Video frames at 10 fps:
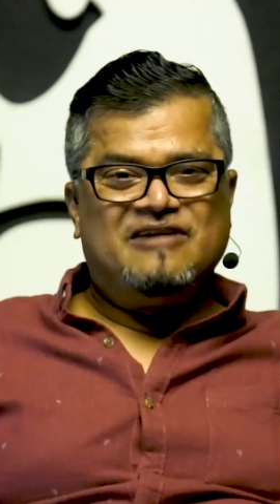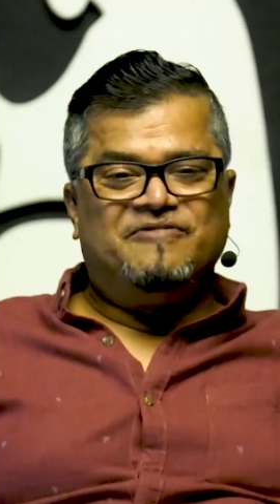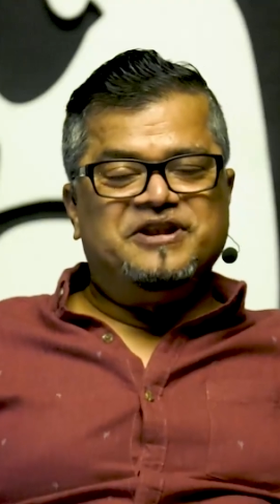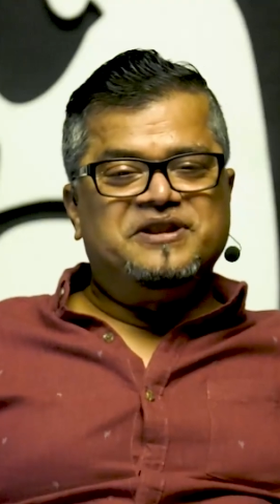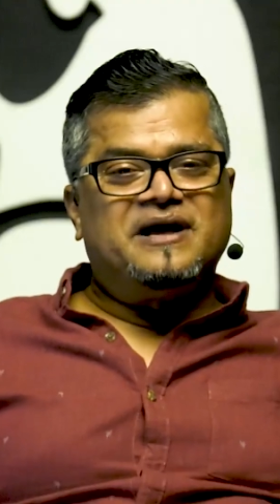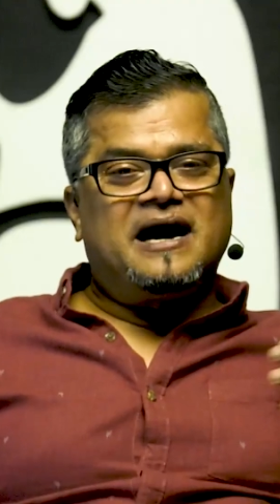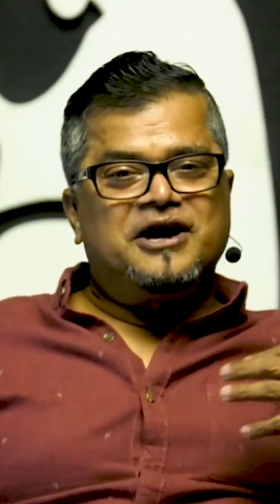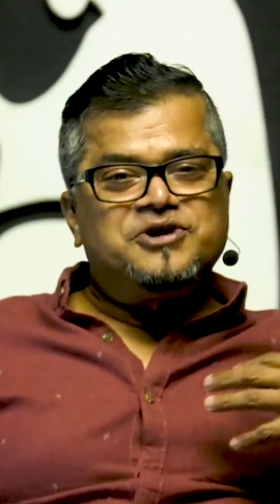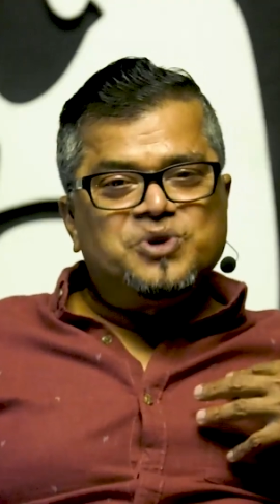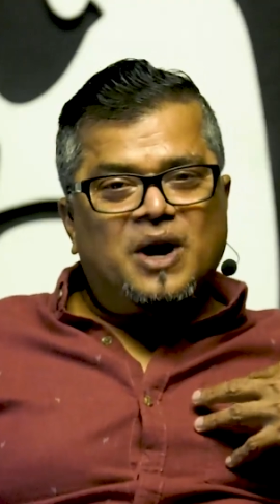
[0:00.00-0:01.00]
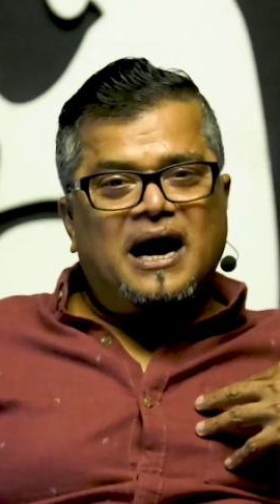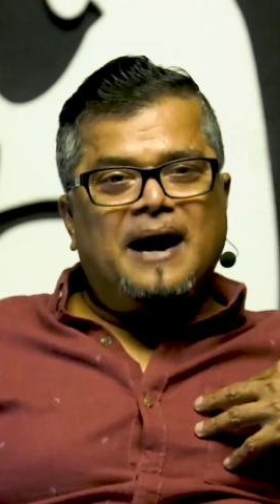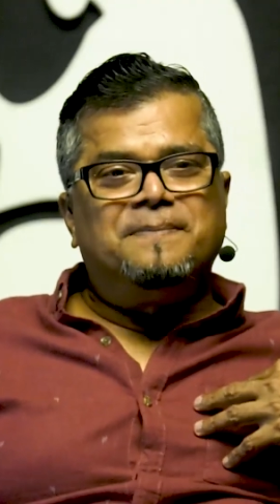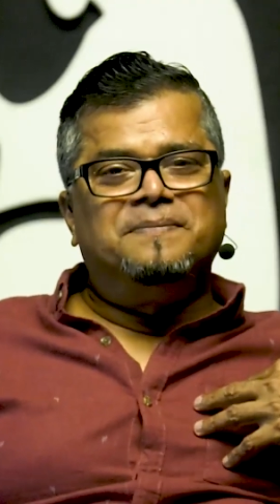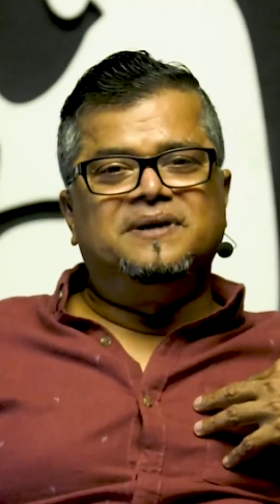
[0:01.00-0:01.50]
When you are
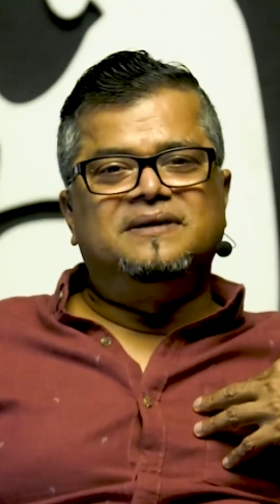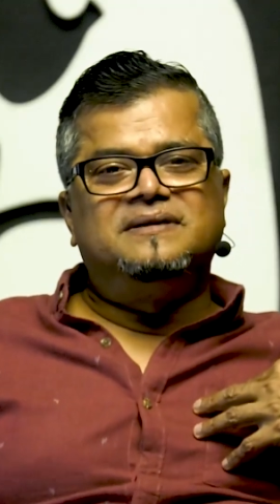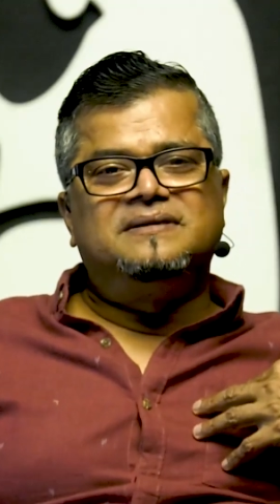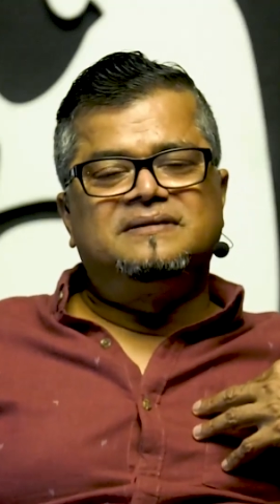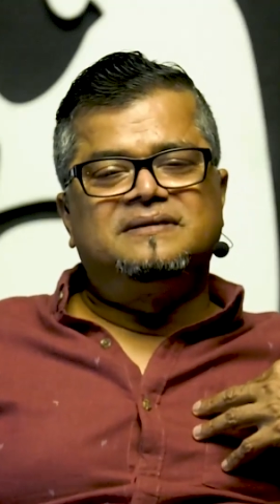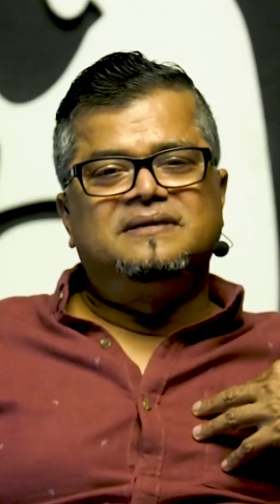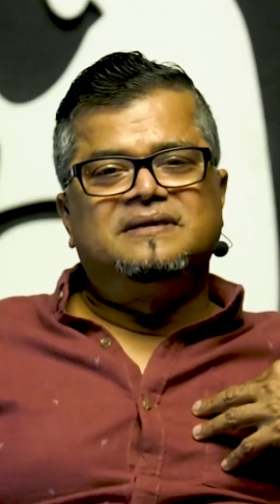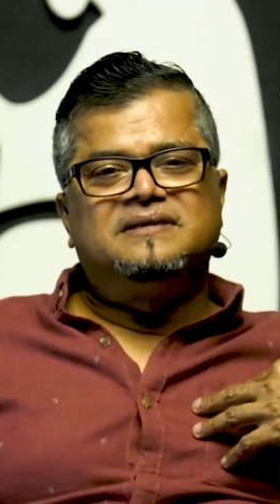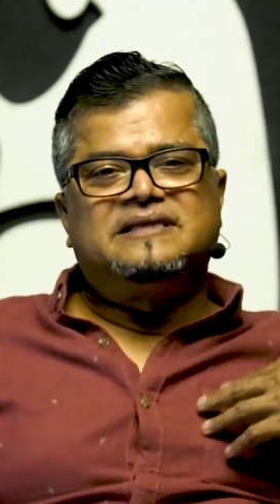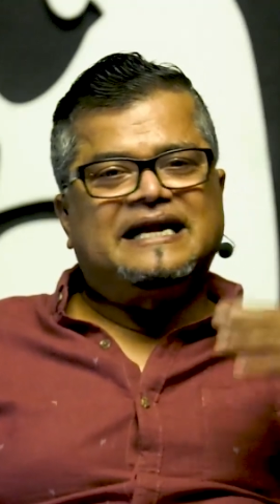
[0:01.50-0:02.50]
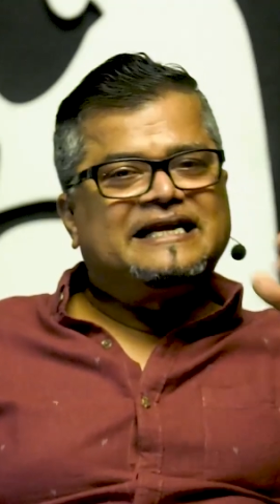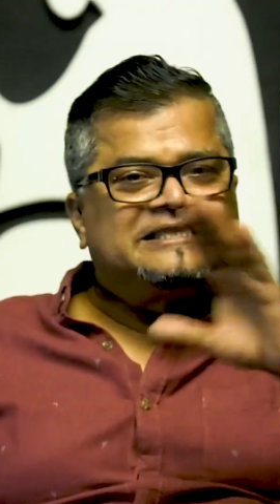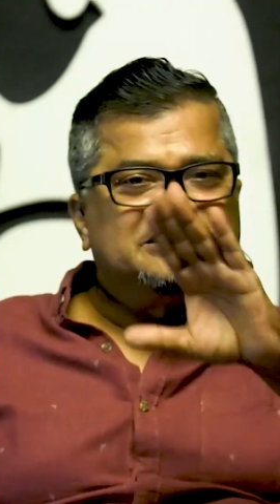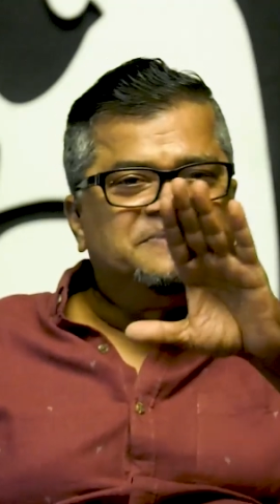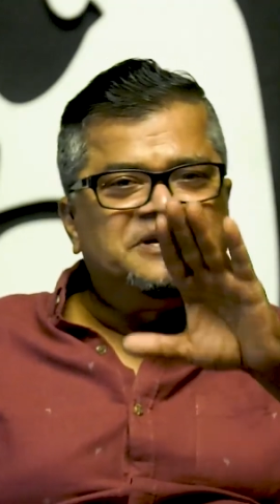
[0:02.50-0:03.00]
humble, that
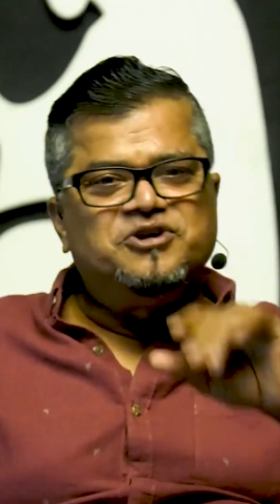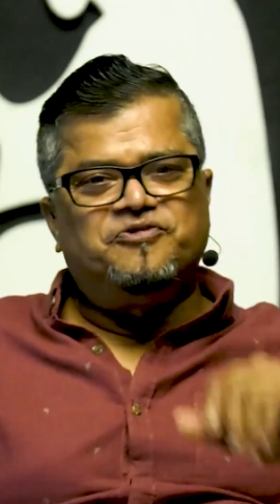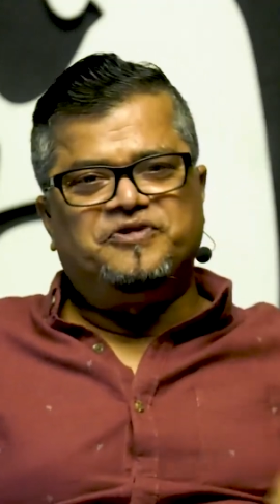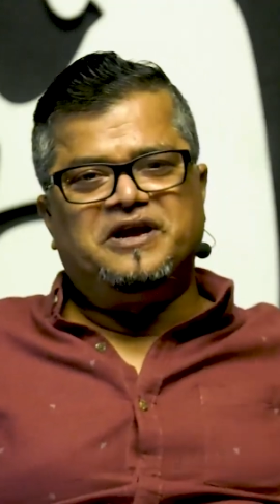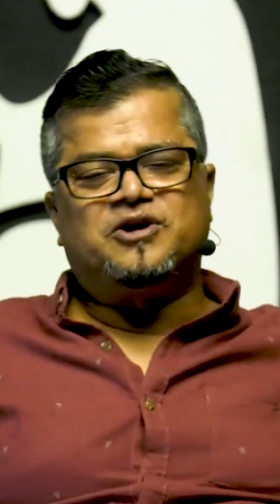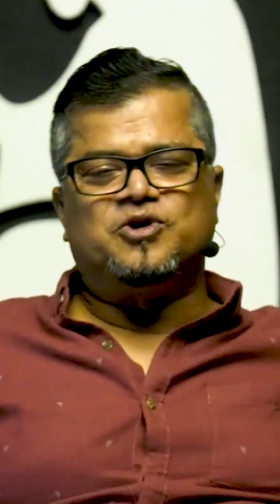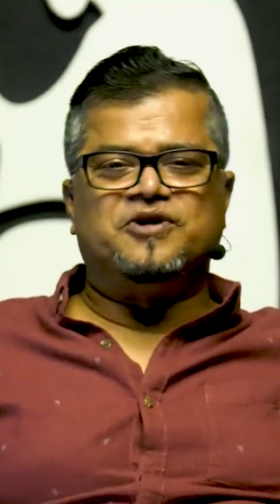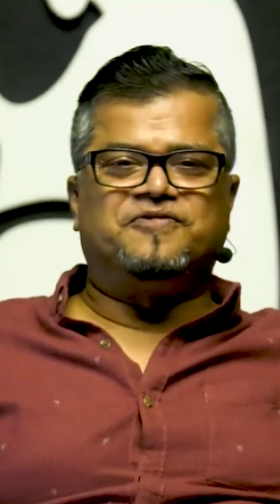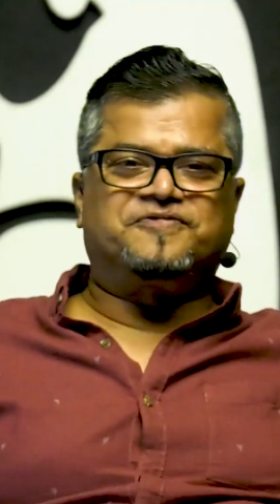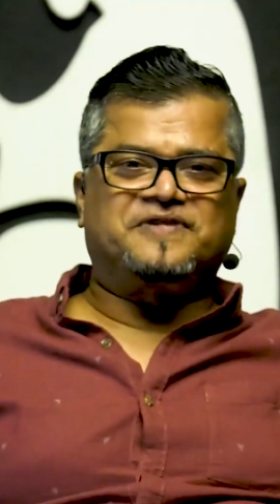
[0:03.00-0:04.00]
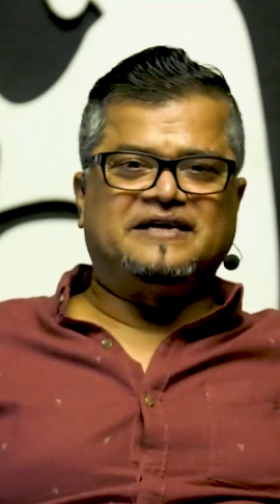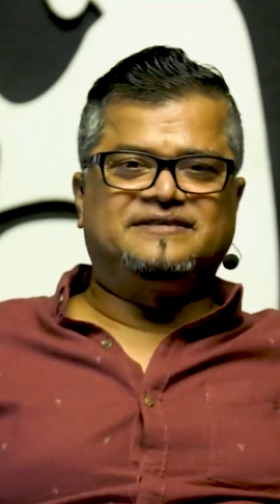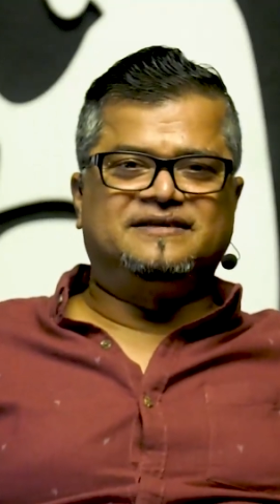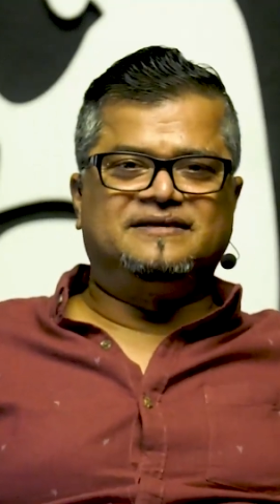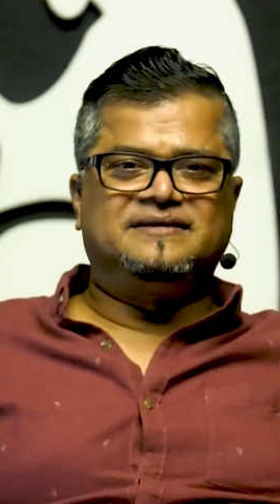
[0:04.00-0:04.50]
doesn't mean you're weak or you're
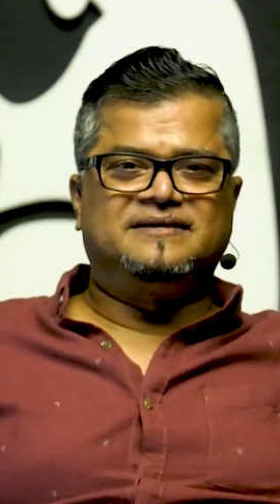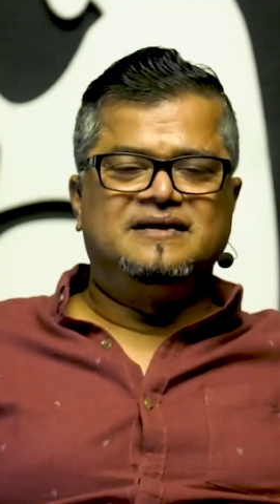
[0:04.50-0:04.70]
frightened.